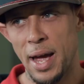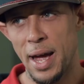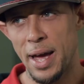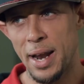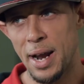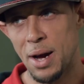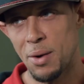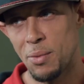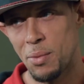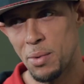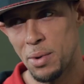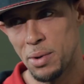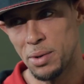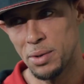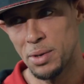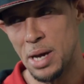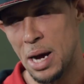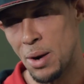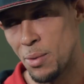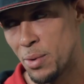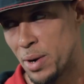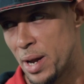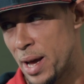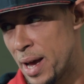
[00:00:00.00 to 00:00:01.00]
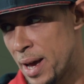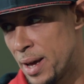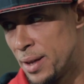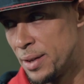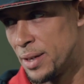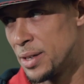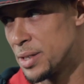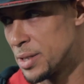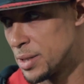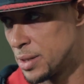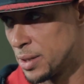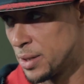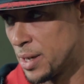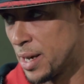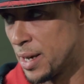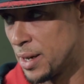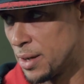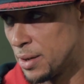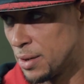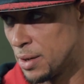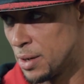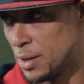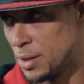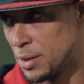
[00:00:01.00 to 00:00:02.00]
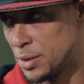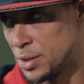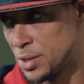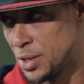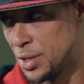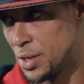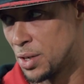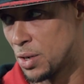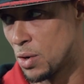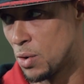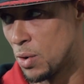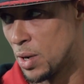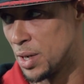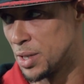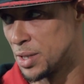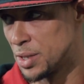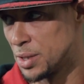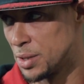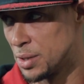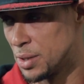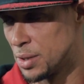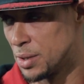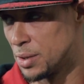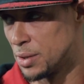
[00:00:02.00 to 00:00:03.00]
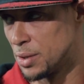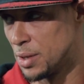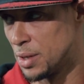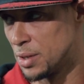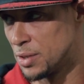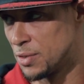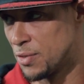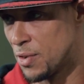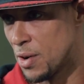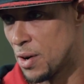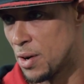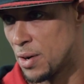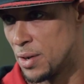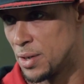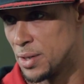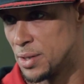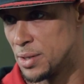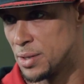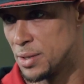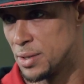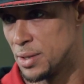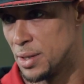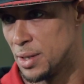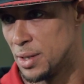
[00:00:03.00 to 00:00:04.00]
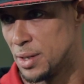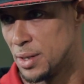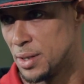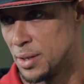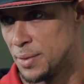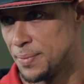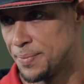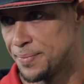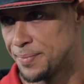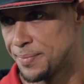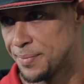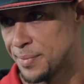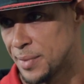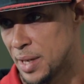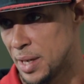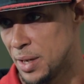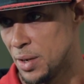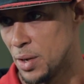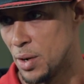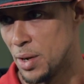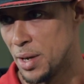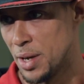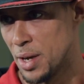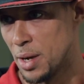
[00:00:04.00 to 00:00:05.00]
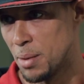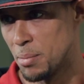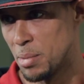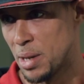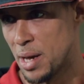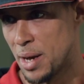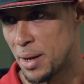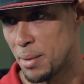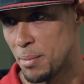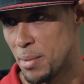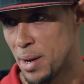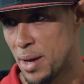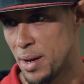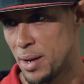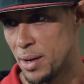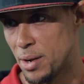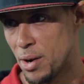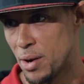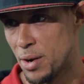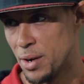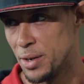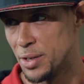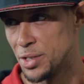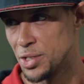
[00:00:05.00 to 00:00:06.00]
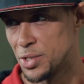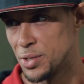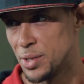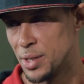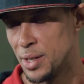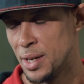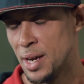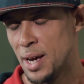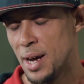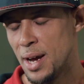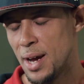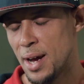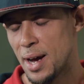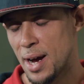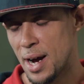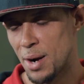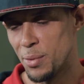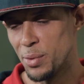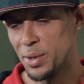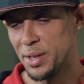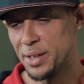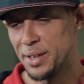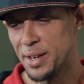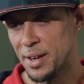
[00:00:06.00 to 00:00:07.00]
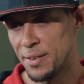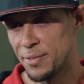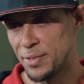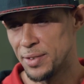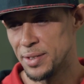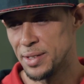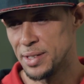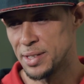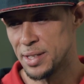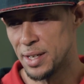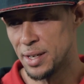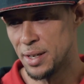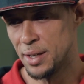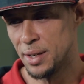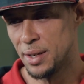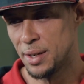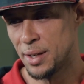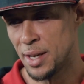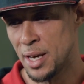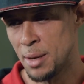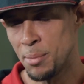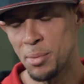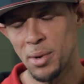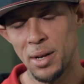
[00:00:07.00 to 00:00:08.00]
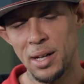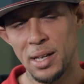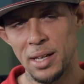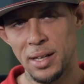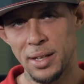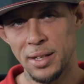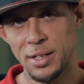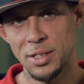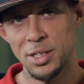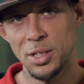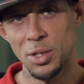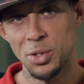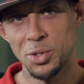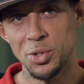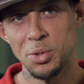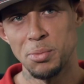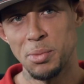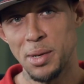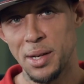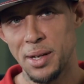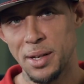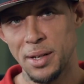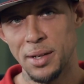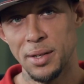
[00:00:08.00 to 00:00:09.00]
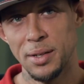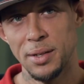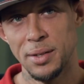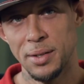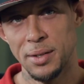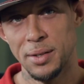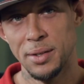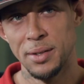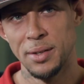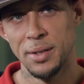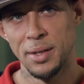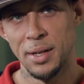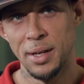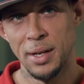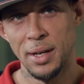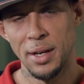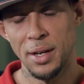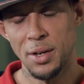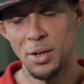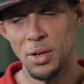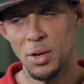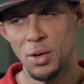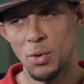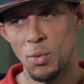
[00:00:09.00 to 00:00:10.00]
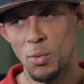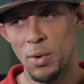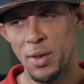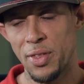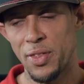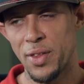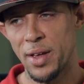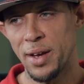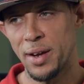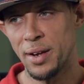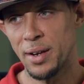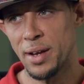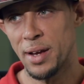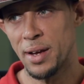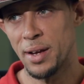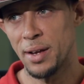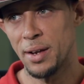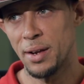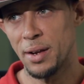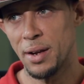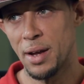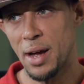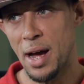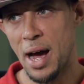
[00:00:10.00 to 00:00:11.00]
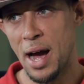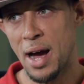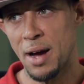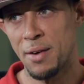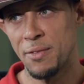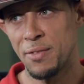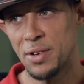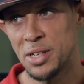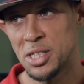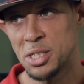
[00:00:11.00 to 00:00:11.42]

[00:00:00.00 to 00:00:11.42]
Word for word: And I I would add this to that uh, to your question um, as far as uh, you know a young black man in our industry. I would definitely say keep a clean social media. You know, one thing that I've